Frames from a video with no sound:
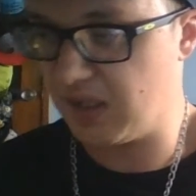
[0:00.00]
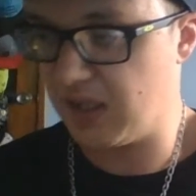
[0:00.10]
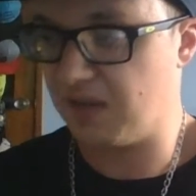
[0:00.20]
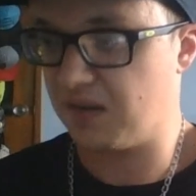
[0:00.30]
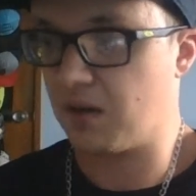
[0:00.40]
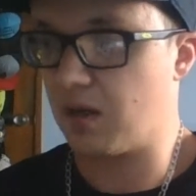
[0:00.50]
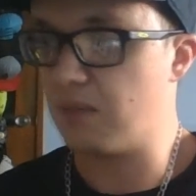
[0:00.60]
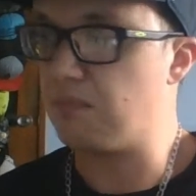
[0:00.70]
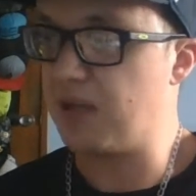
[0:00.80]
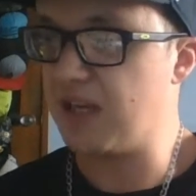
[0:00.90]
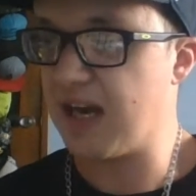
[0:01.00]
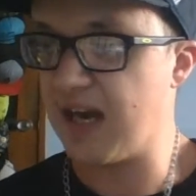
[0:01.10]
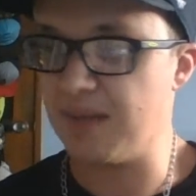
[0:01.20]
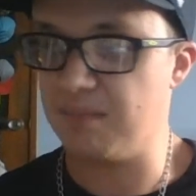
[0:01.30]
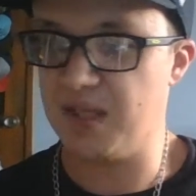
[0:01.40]
is called
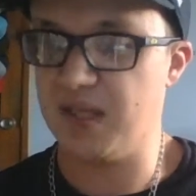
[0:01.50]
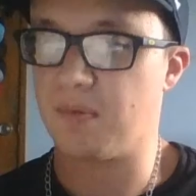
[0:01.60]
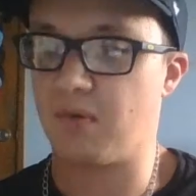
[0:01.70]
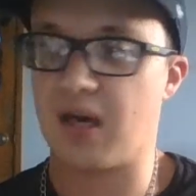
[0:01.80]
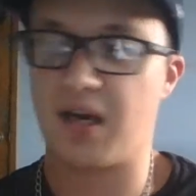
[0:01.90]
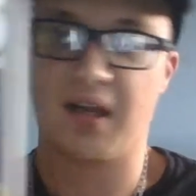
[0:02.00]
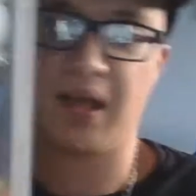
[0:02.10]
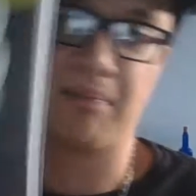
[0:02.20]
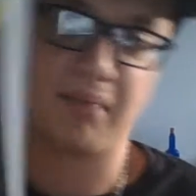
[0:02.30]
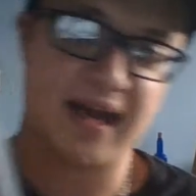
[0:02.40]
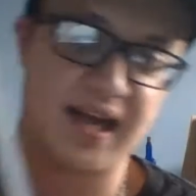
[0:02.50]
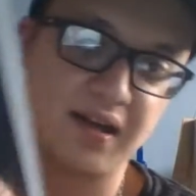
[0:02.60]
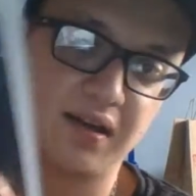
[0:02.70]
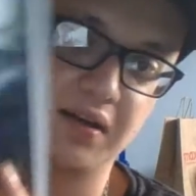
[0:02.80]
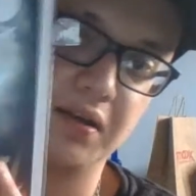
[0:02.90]
B.I.B. Barack in
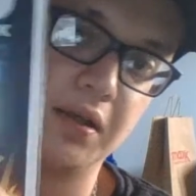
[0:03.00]
Black.